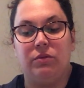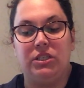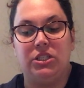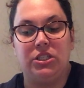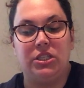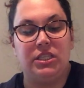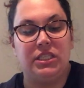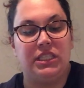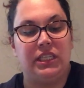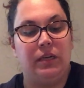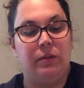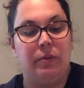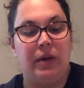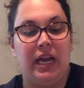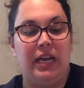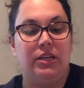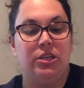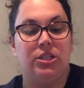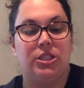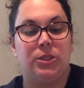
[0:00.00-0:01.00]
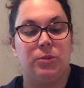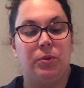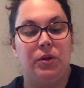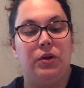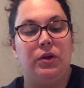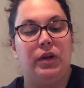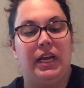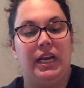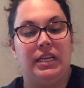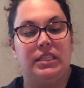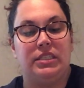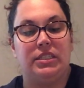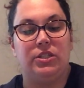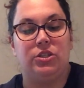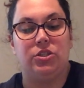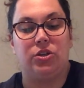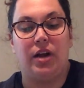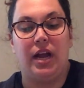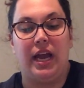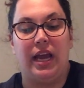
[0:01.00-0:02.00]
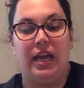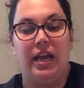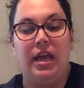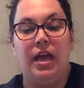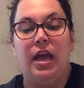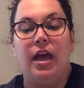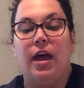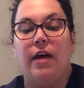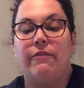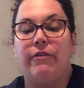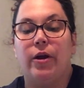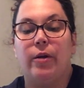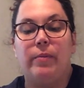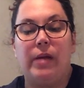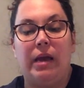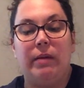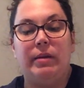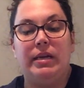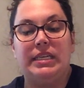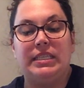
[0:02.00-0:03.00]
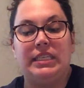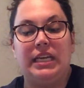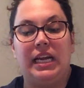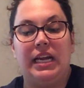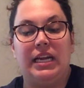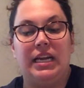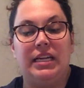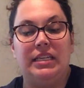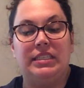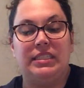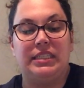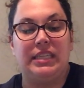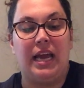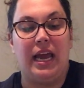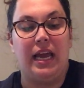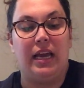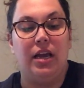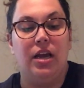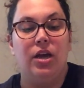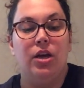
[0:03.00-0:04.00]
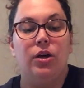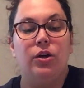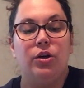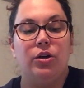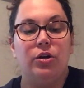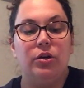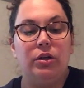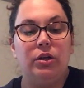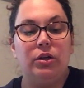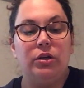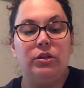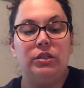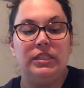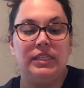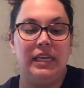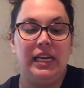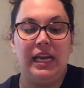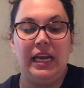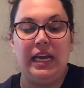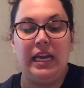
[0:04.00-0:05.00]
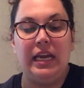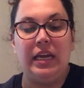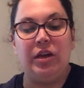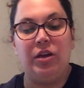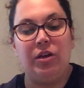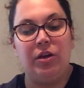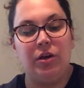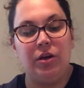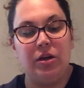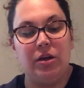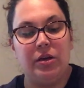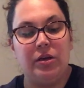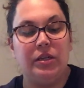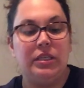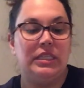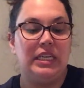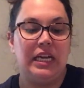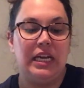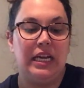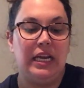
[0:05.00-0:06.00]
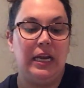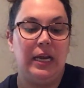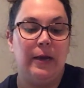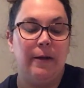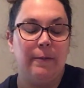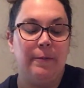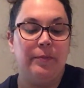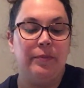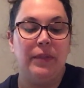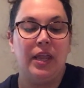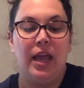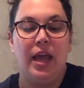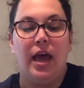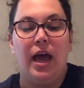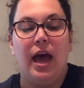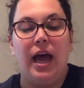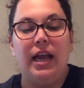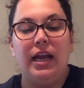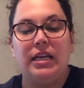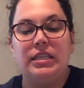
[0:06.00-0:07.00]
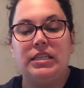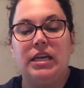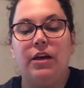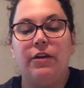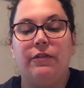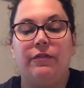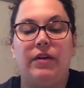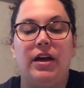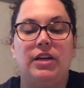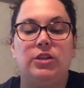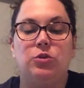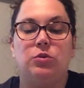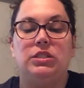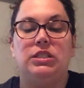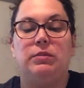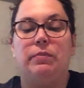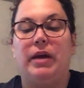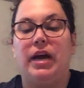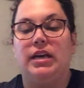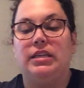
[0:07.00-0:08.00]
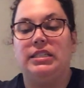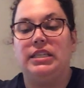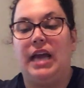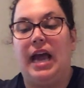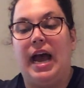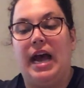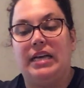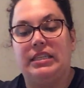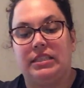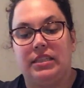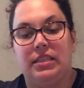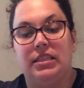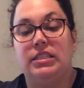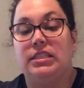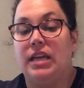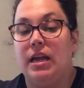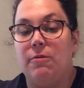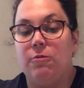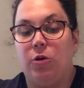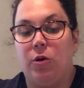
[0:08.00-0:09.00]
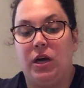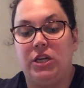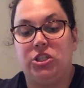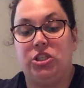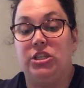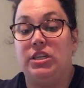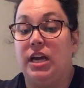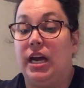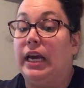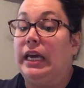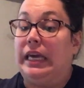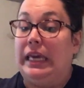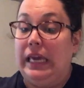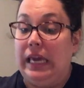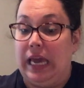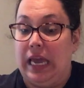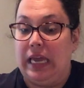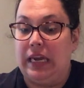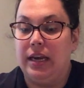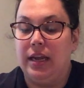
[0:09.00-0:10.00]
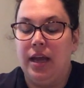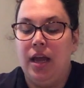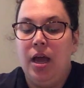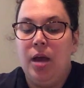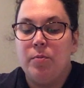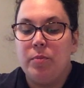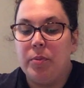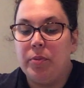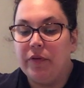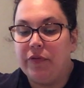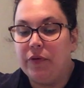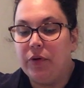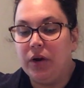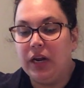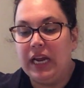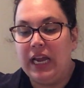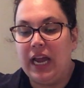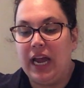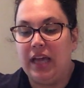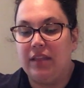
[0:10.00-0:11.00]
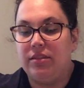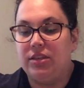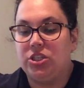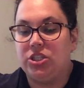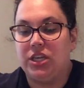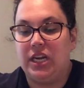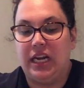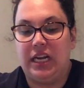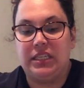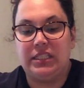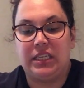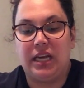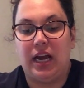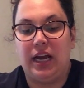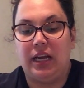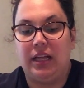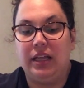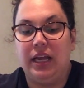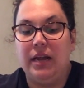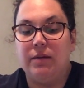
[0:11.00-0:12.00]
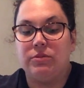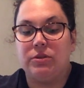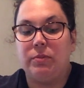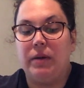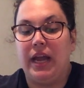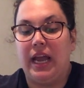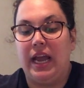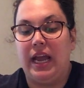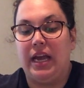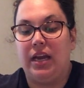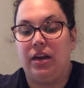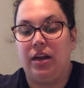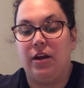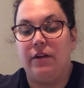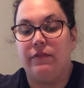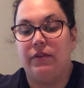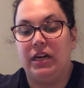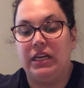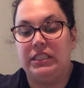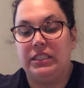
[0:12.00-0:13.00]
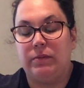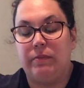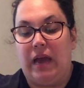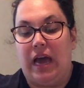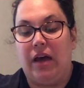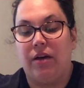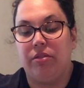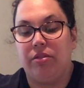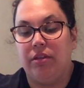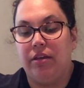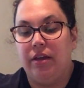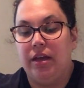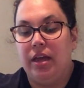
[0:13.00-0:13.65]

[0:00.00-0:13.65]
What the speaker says: when Tootsie banged her spoon against the tray of her baby seat and sang, Cootie, cootie. I could tell Fudge was about to ask the same question again, but before he had the chance, I clamped my hand over his mouth.